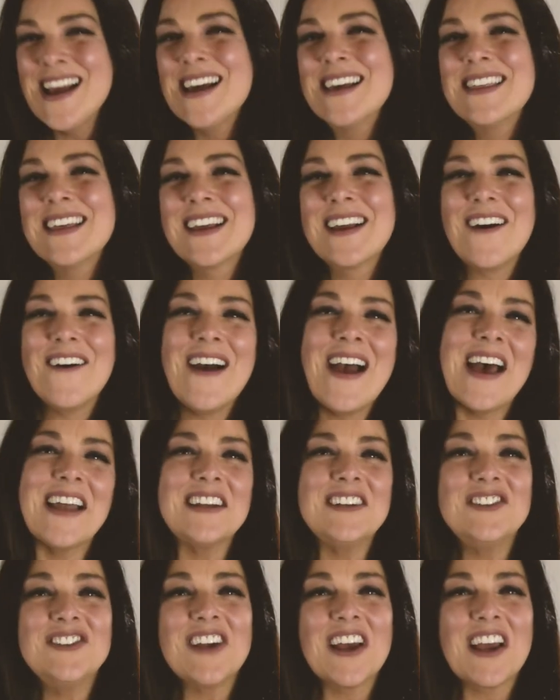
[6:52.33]
then go ahead
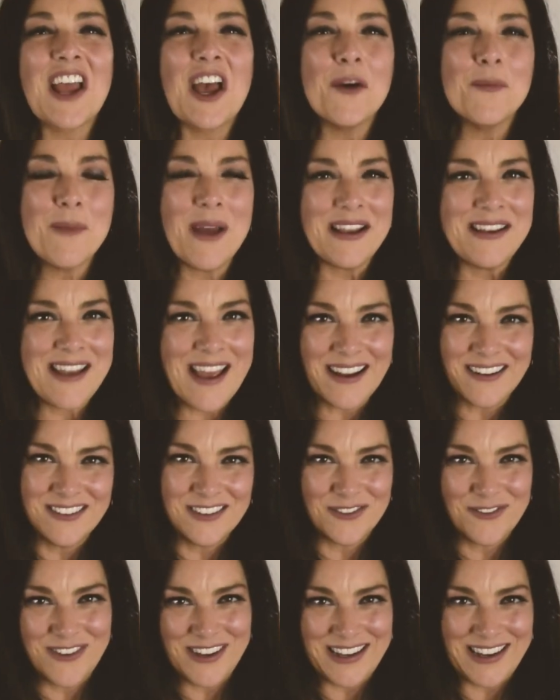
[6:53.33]
and check out my
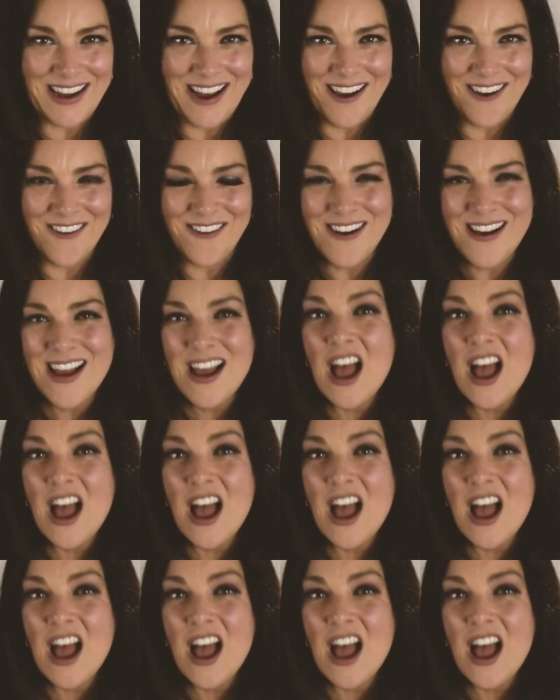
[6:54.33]
next video.